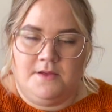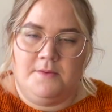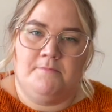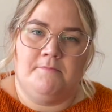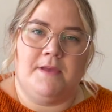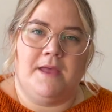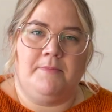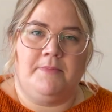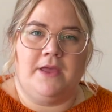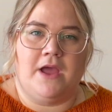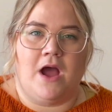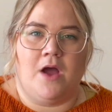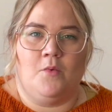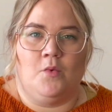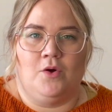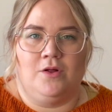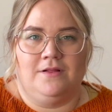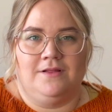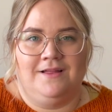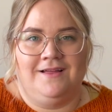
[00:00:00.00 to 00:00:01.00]
maybe I
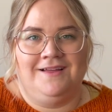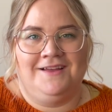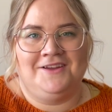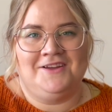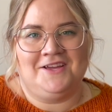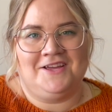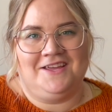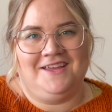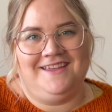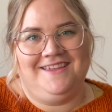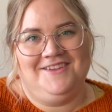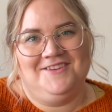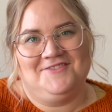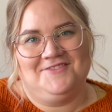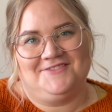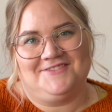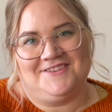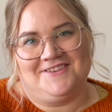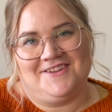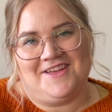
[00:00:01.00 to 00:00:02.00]
will
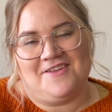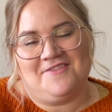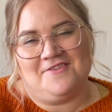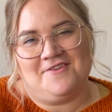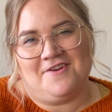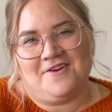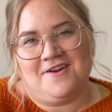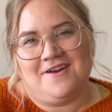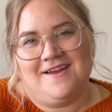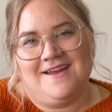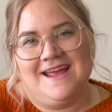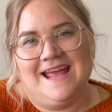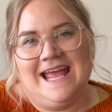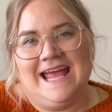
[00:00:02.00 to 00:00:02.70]
use another